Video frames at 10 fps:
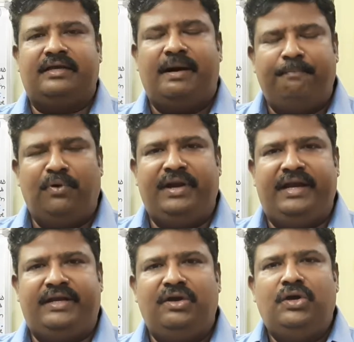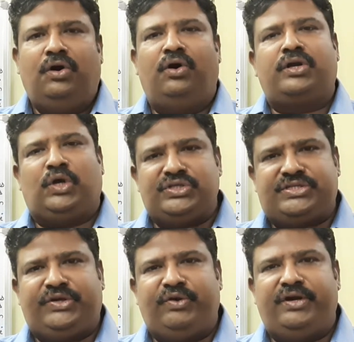component or
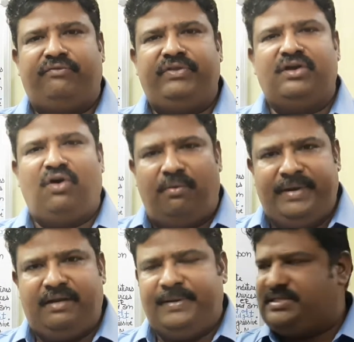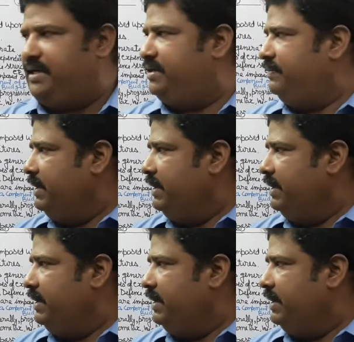constituent of the government budget.